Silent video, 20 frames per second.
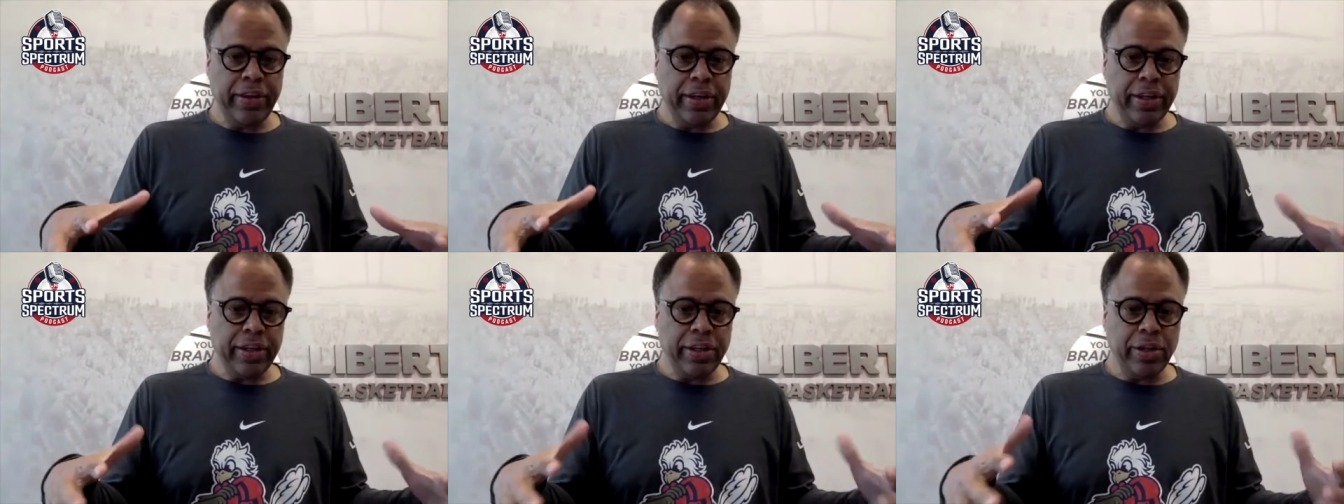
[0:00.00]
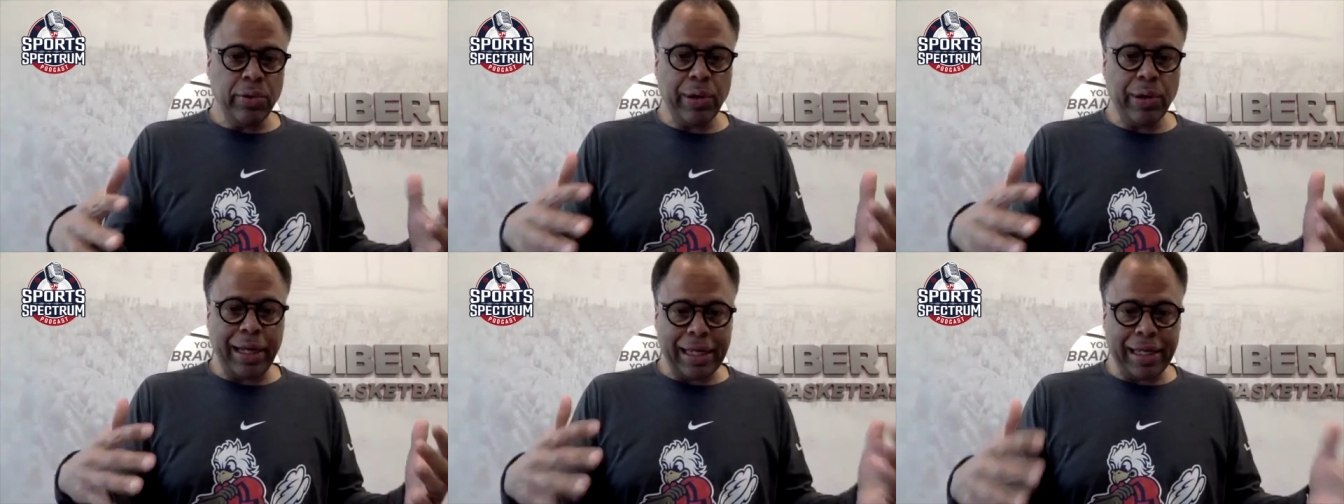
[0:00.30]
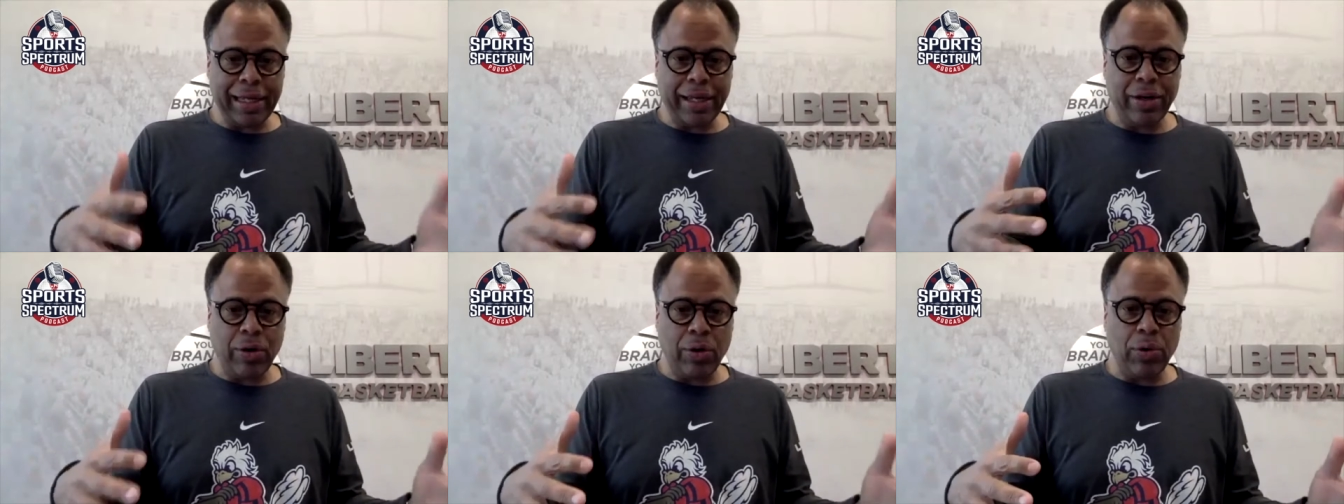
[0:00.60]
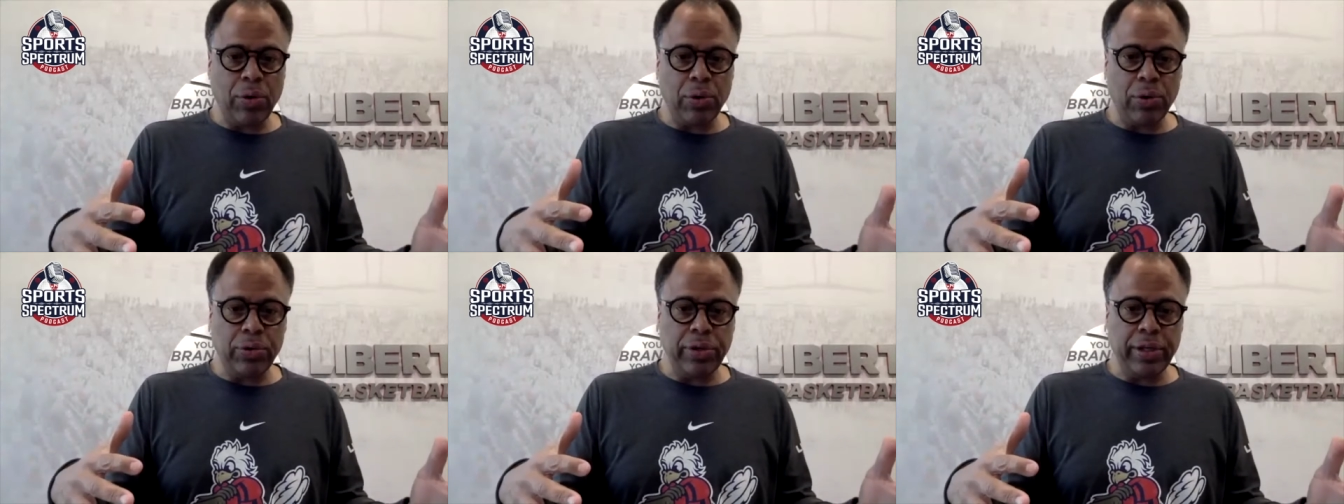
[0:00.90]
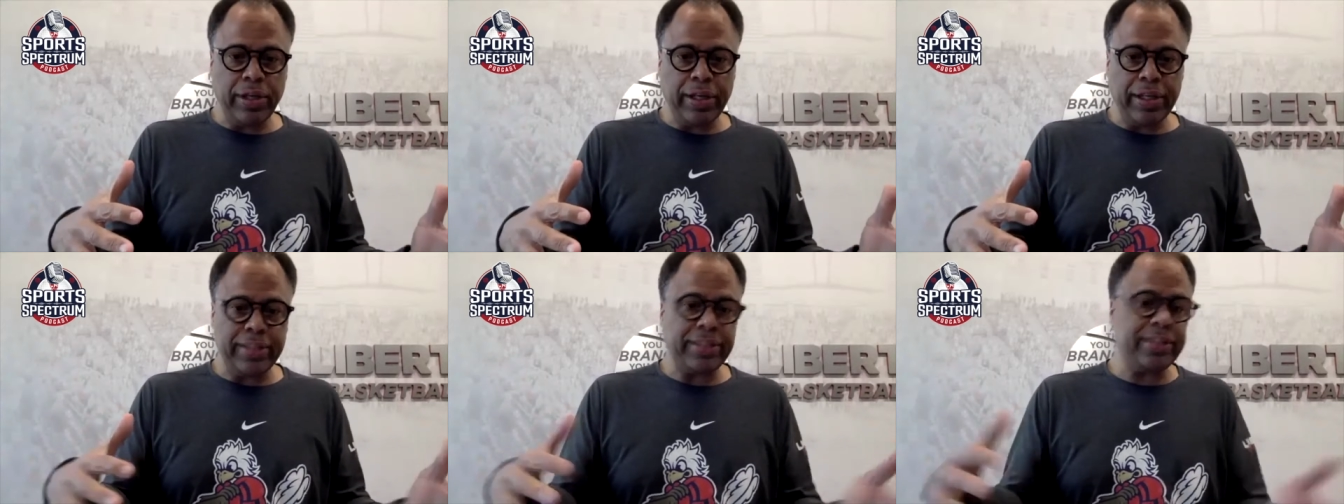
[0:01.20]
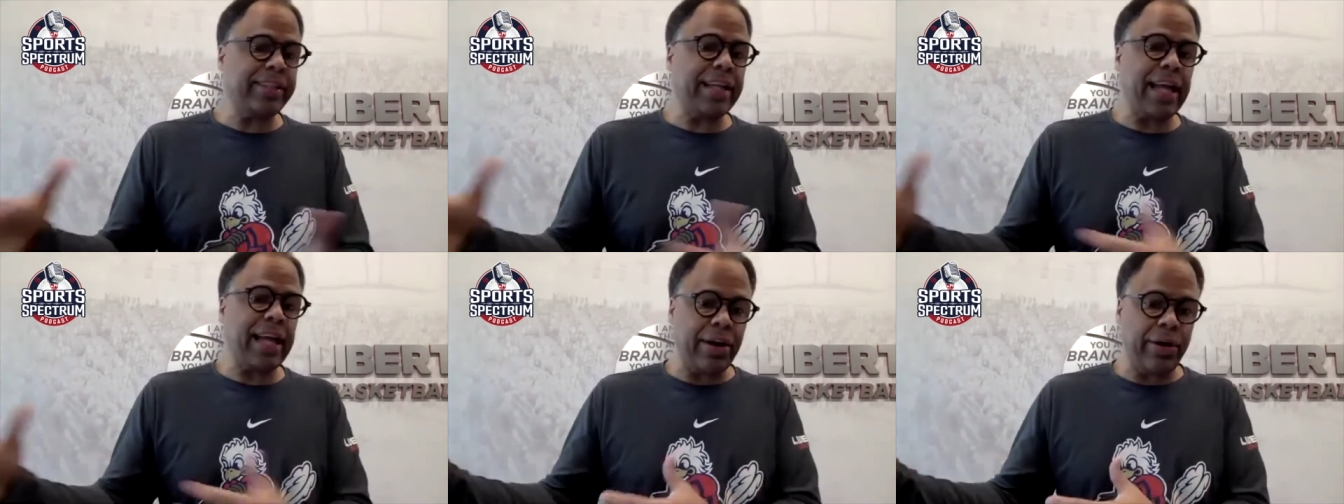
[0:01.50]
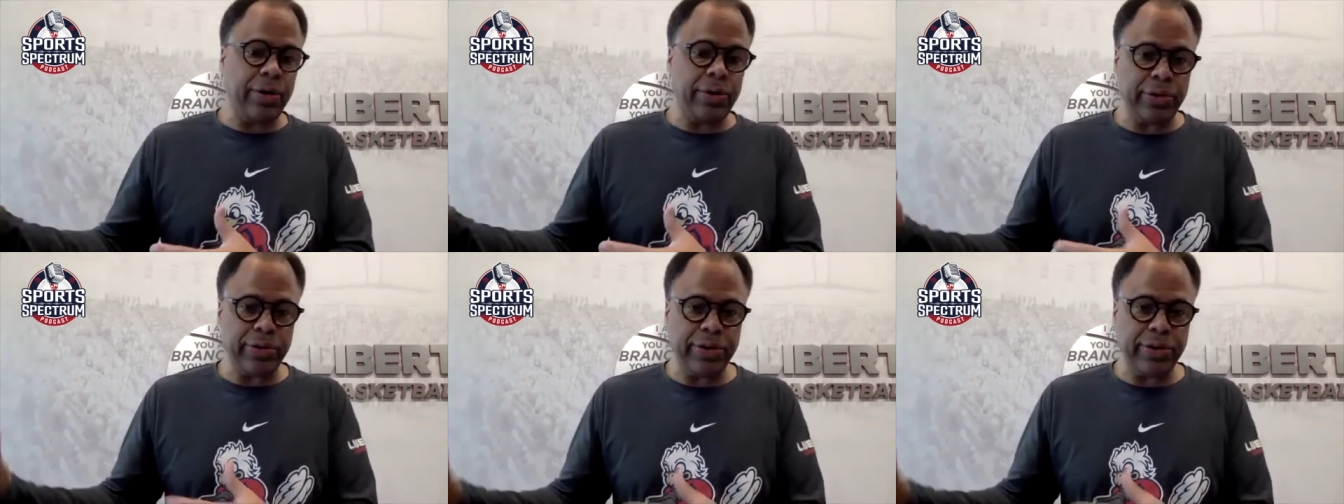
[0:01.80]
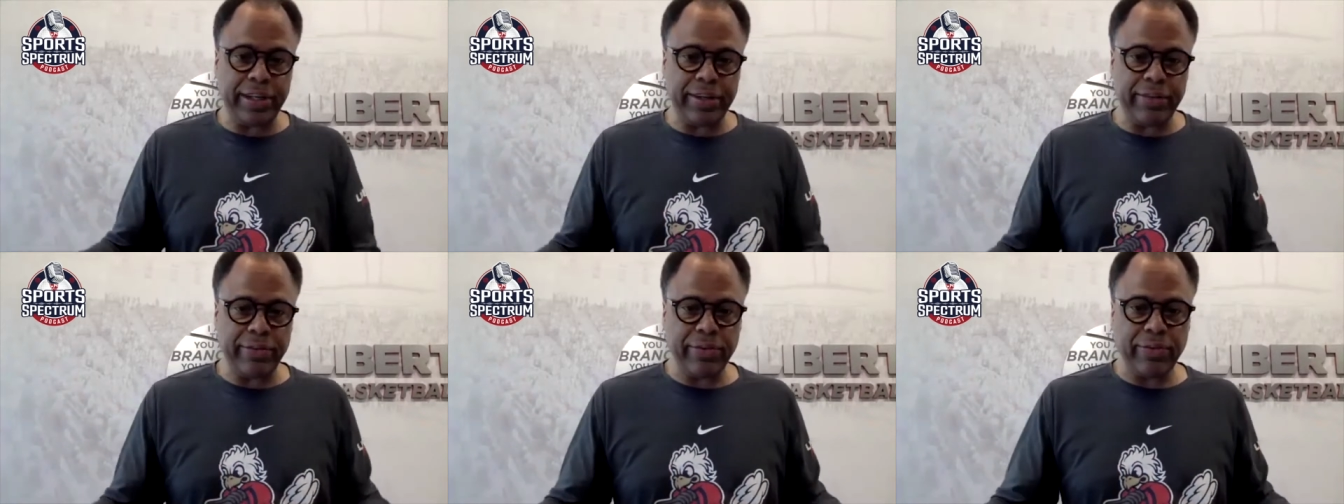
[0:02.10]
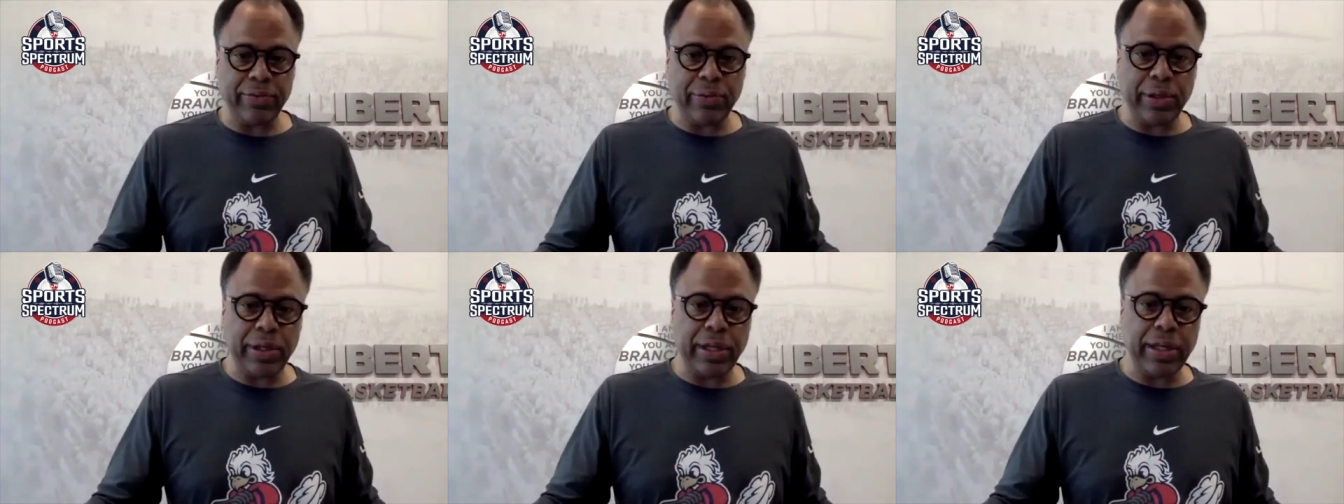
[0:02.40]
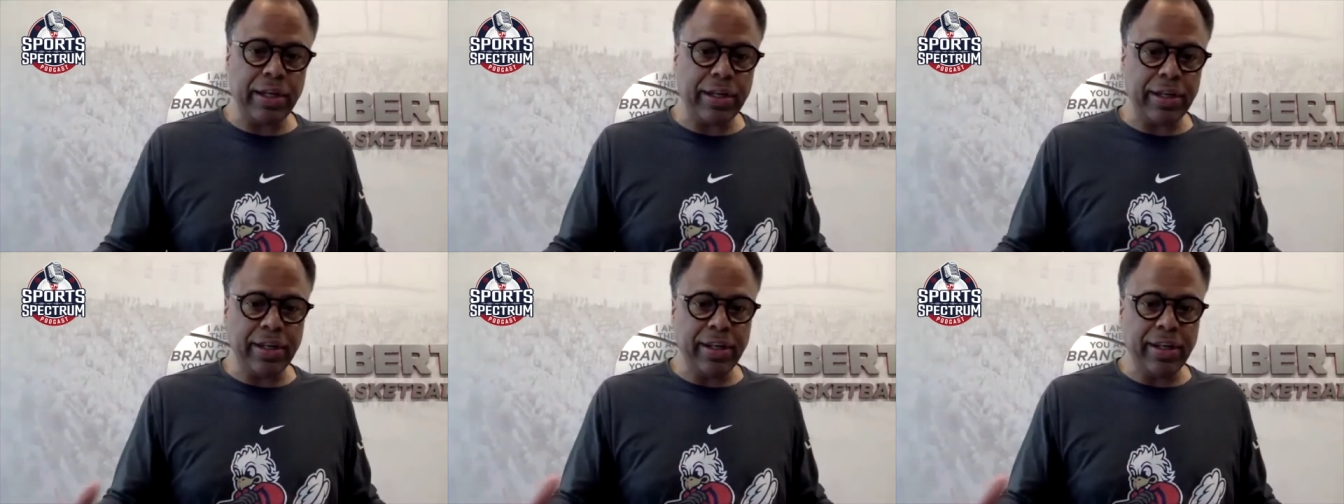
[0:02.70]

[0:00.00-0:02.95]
you want to get old and stay old. And we had